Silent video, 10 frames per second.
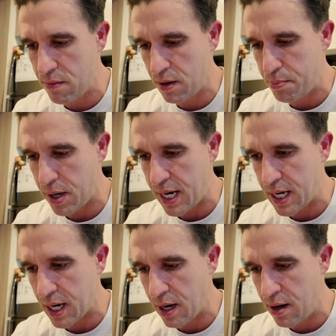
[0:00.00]
with
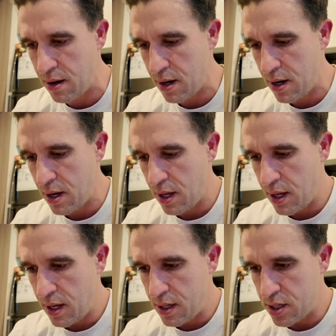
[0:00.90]
branding,
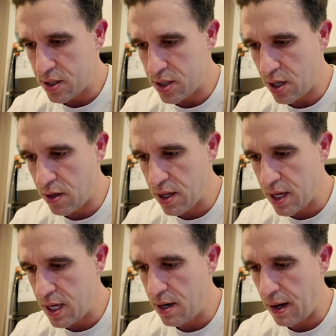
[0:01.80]
just so
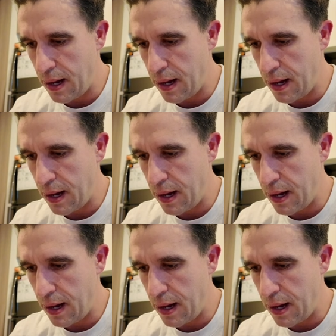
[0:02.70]
that